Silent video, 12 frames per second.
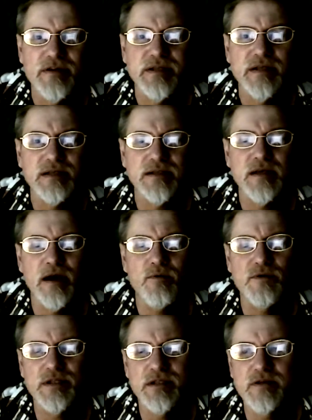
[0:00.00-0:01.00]
Everything
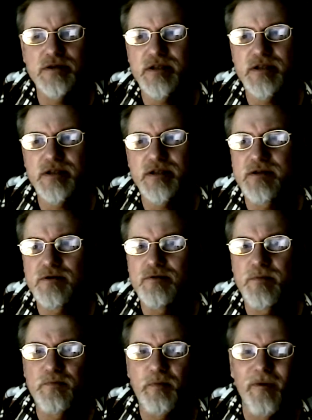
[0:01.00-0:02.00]
that we do should be
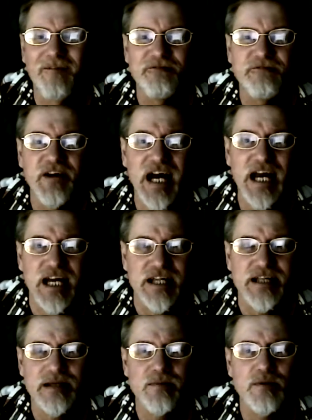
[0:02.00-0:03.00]
through
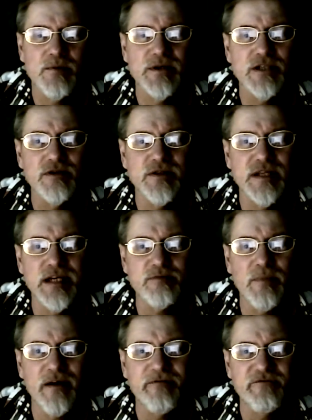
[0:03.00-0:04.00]
faith, and when we do things
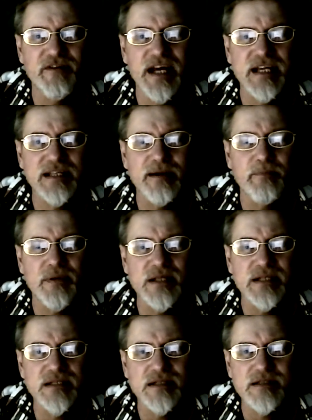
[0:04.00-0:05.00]
by faith, it
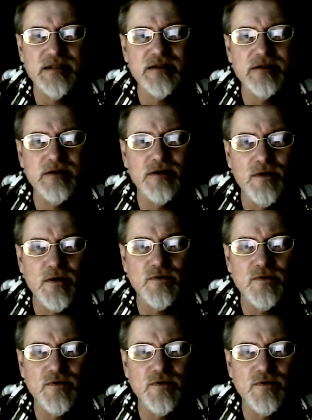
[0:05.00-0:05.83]
pleases the Lord.